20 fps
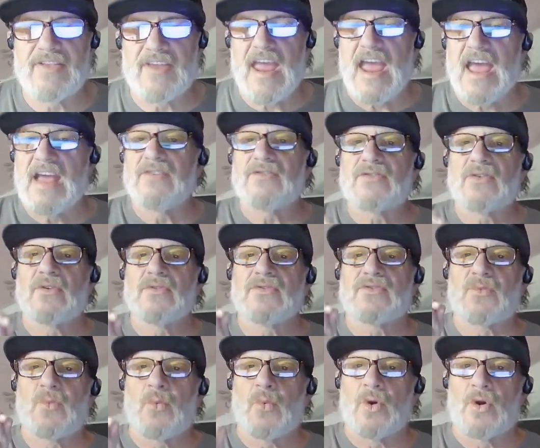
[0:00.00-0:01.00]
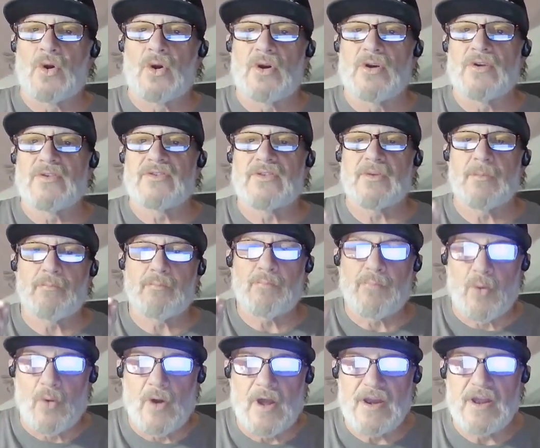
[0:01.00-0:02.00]
The angel's words
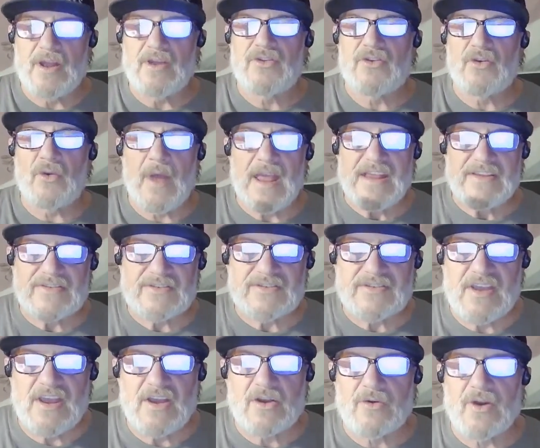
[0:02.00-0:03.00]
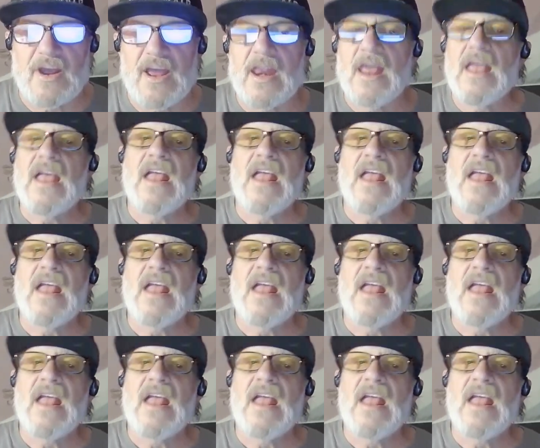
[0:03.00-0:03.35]
pointed to a secret